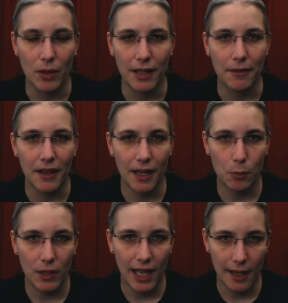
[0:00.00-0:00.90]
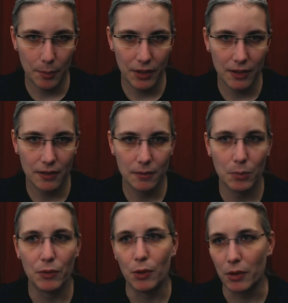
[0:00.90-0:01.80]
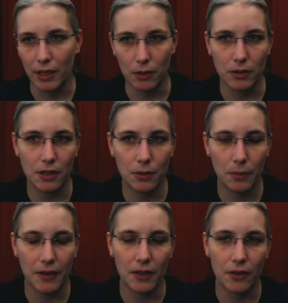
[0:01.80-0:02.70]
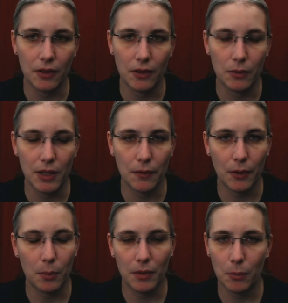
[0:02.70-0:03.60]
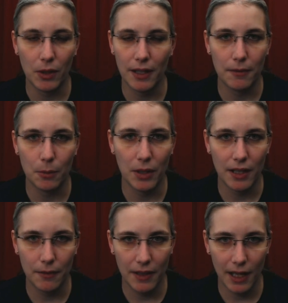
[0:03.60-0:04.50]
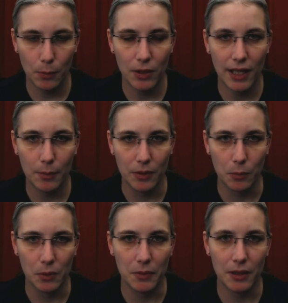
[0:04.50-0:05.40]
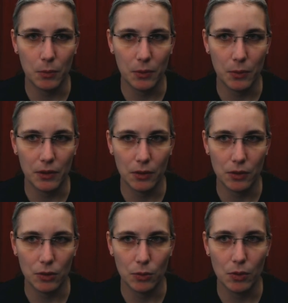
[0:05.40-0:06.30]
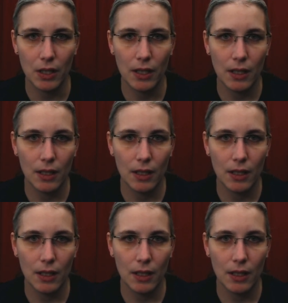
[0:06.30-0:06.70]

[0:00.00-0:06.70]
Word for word: whenever that will happen, before I continue with this train of thought, whatever, whenever that will happen, it will mean we will not do